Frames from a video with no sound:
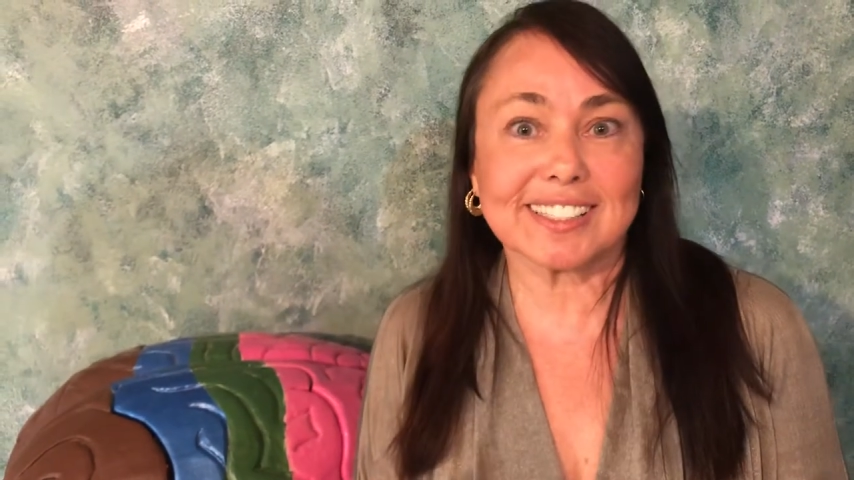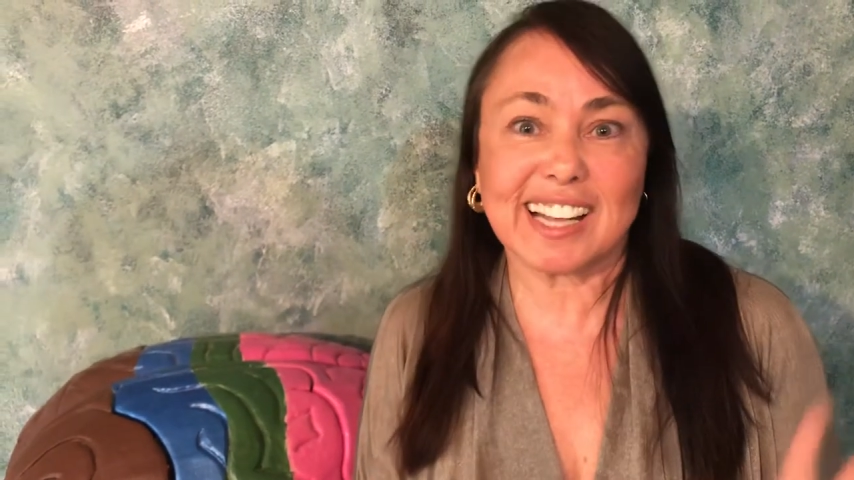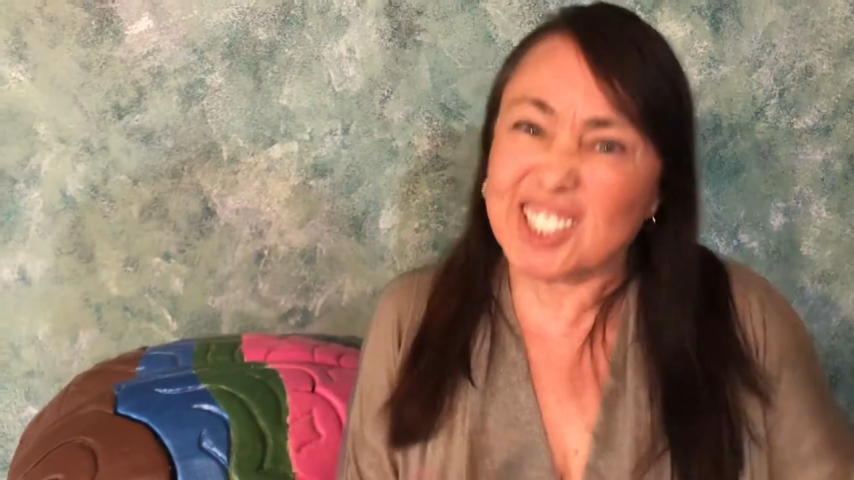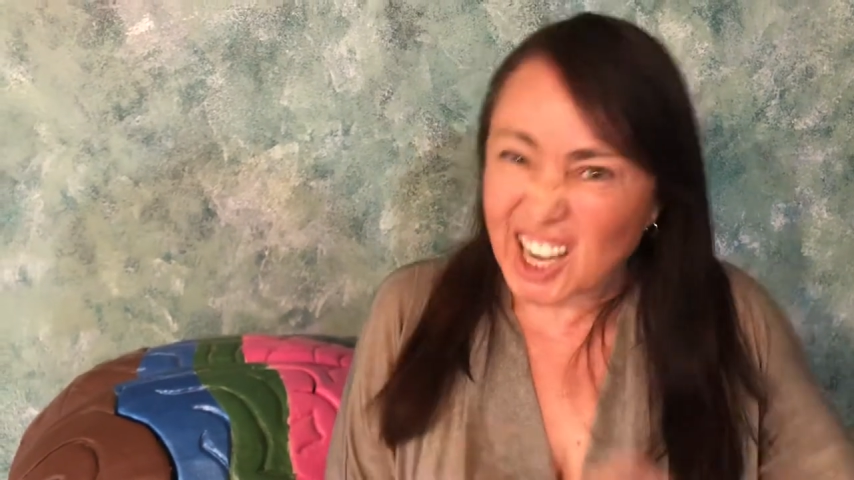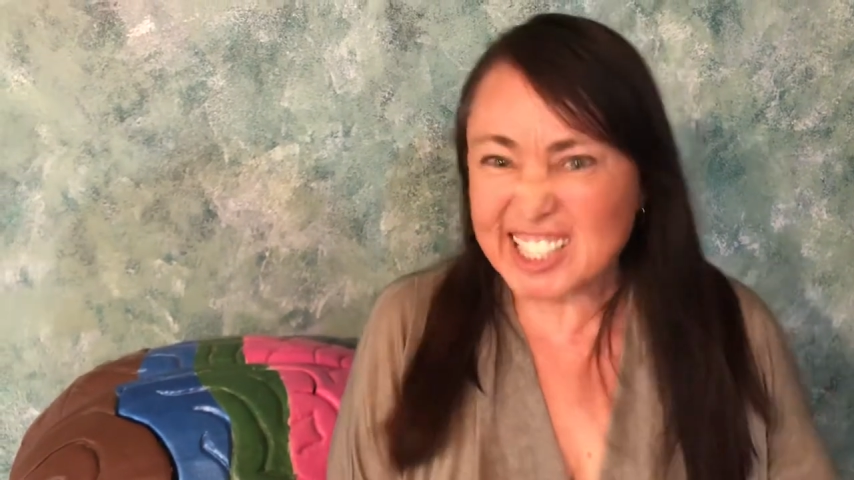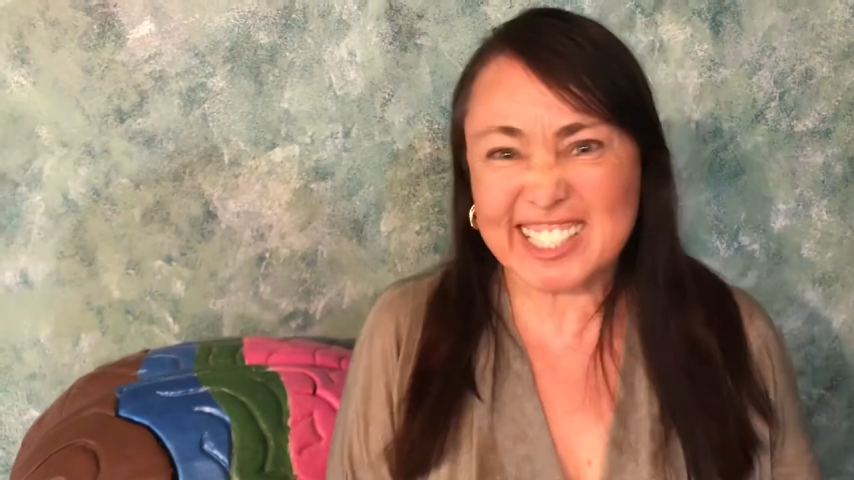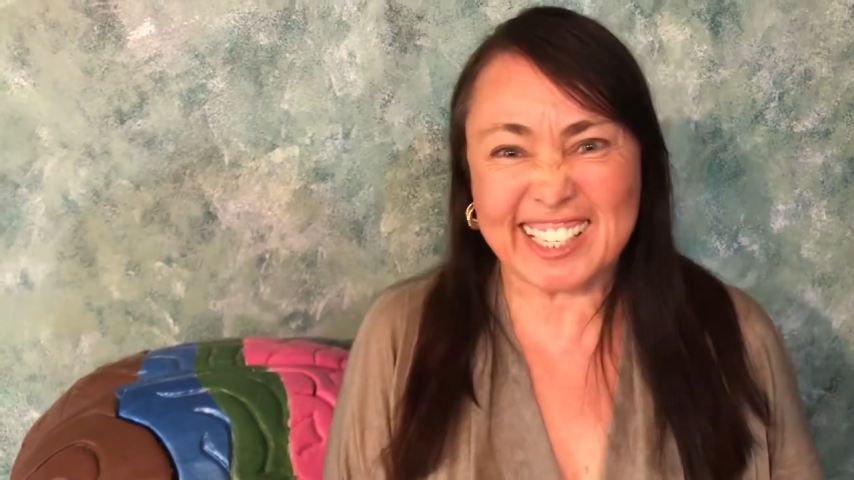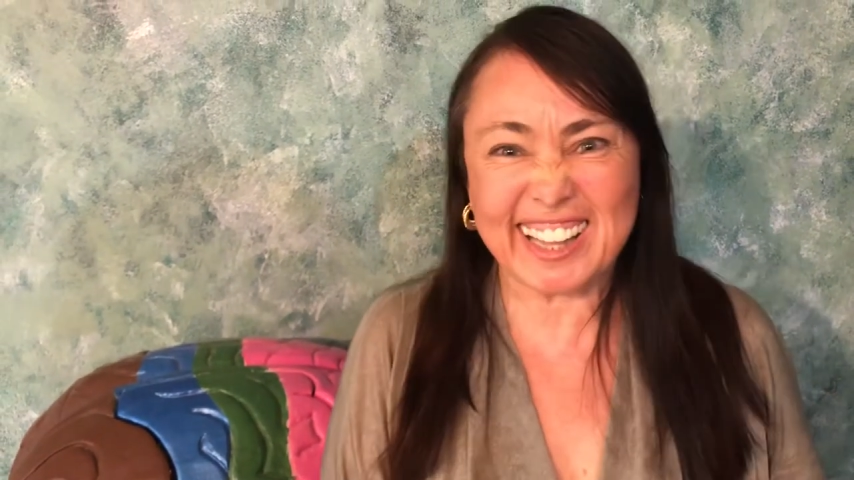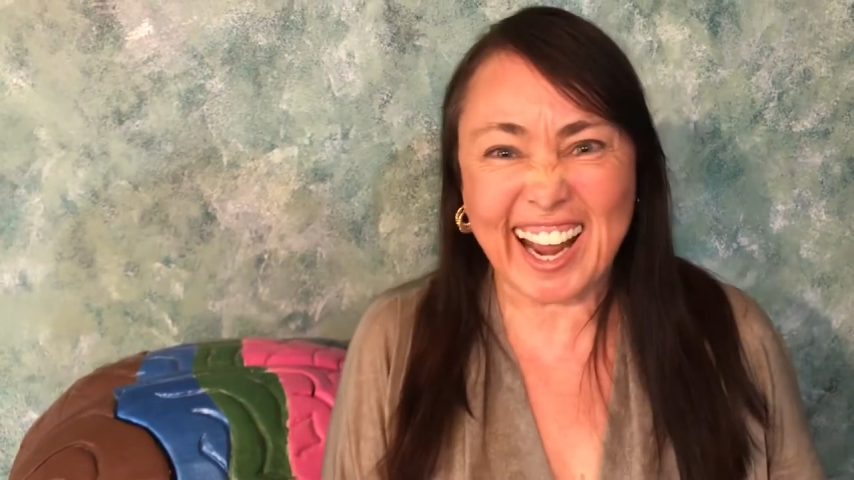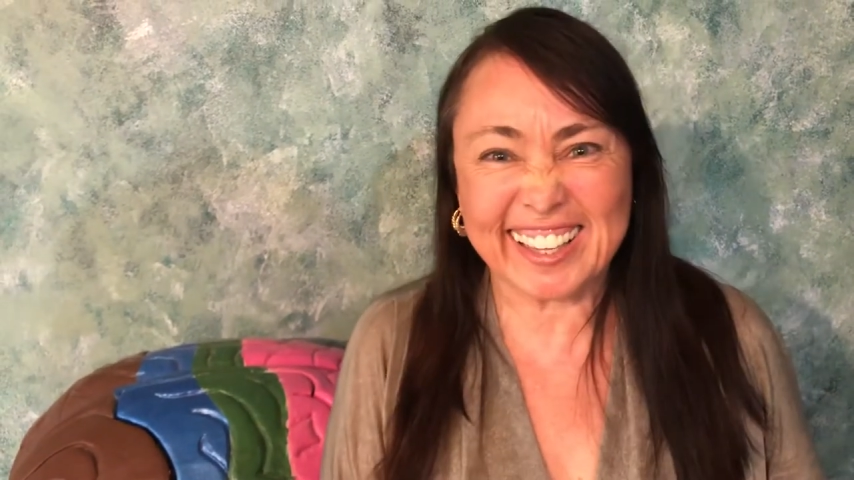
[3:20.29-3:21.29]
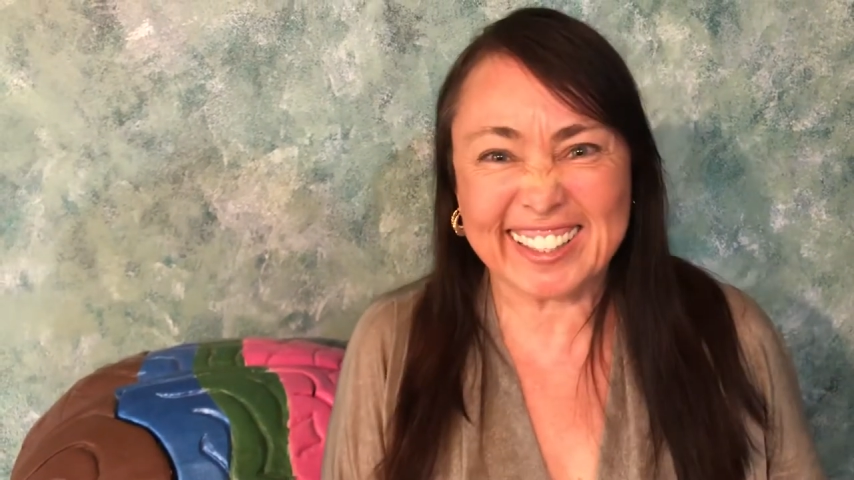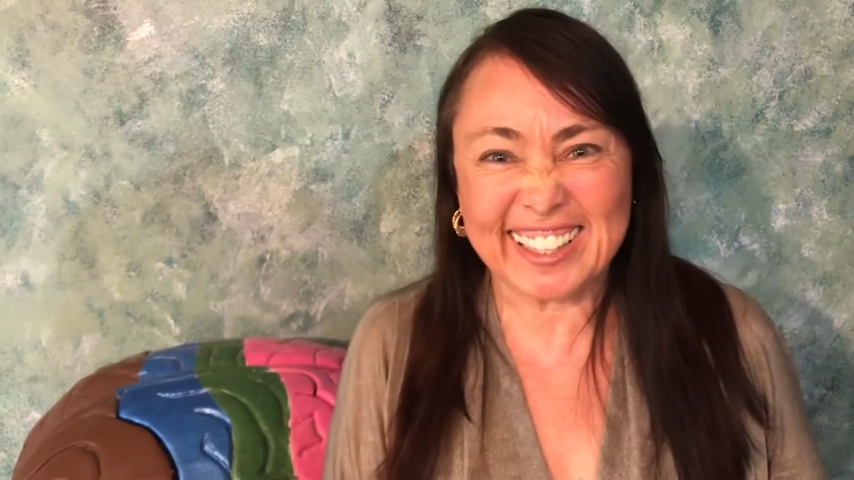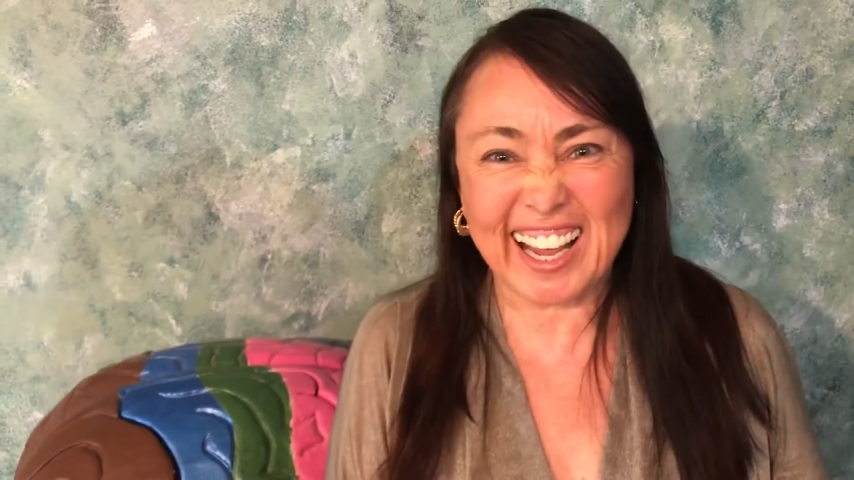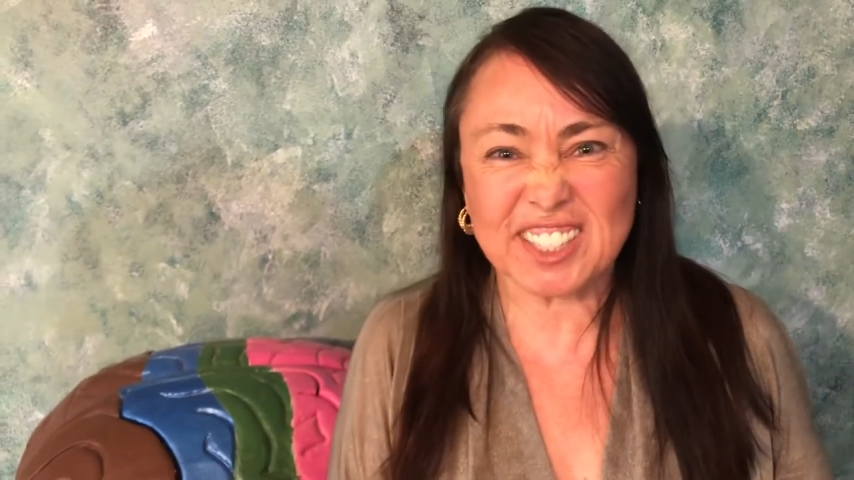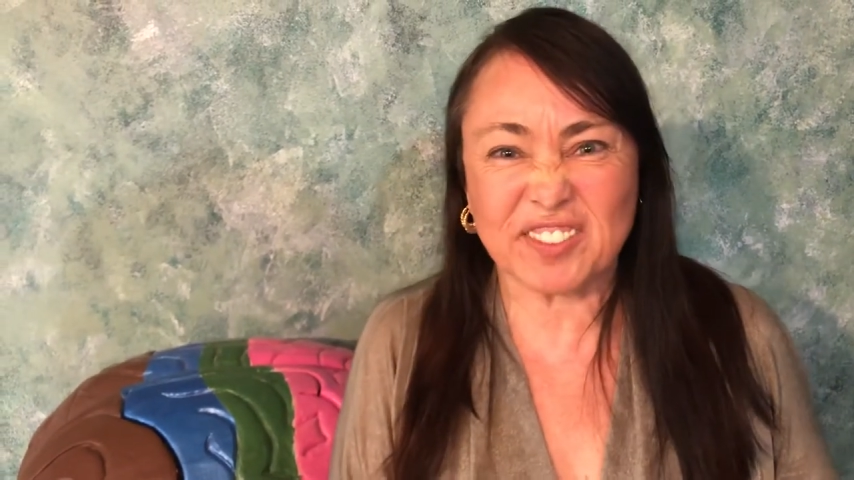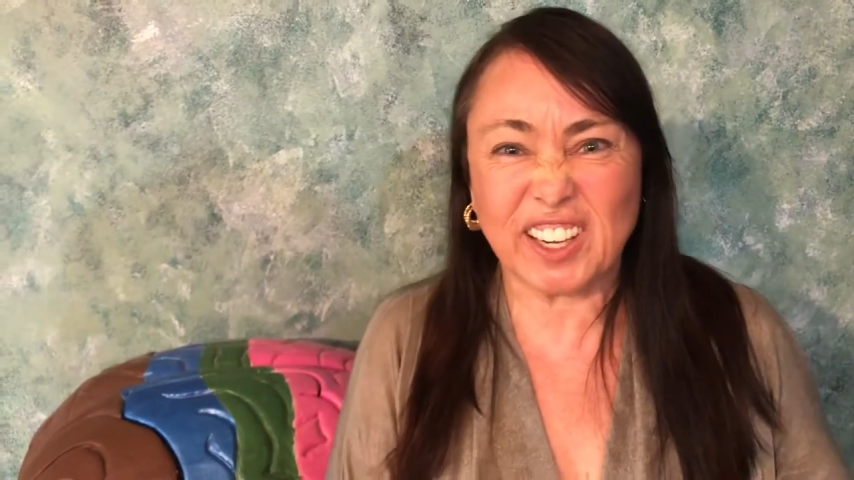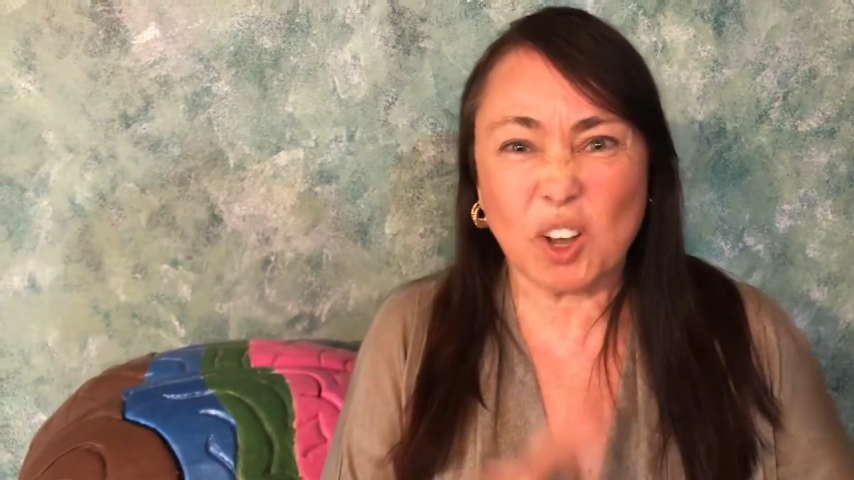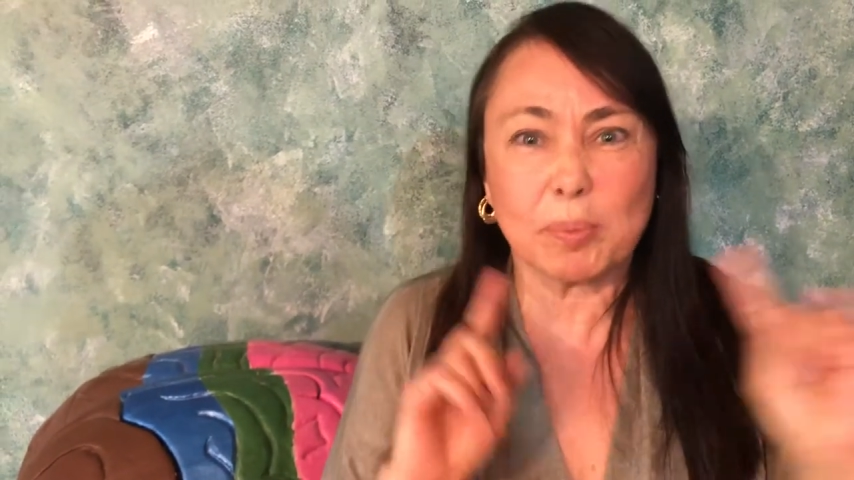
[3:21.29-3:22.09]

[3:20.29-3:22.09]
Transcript: I just did that in the last video,